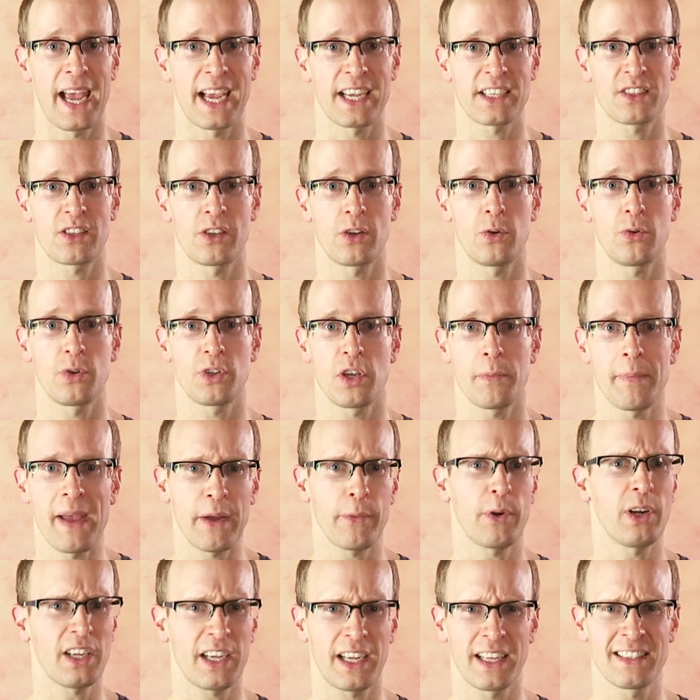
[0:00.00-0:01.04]
packs though, you
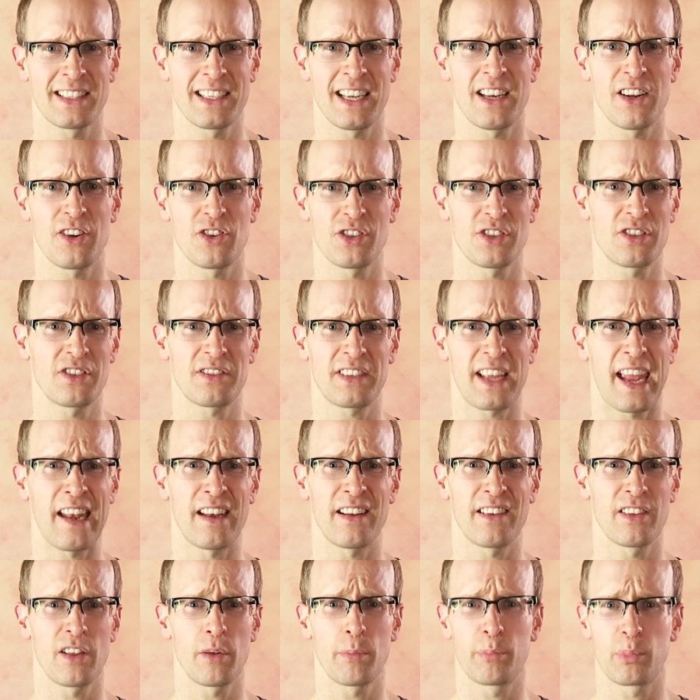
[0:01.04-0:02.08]
may want to consider just
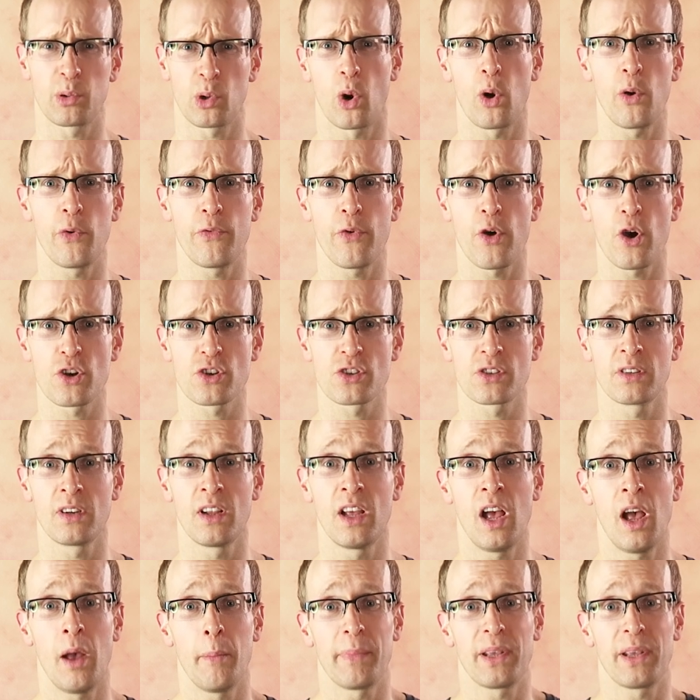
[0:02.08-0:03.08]
getting the Pro version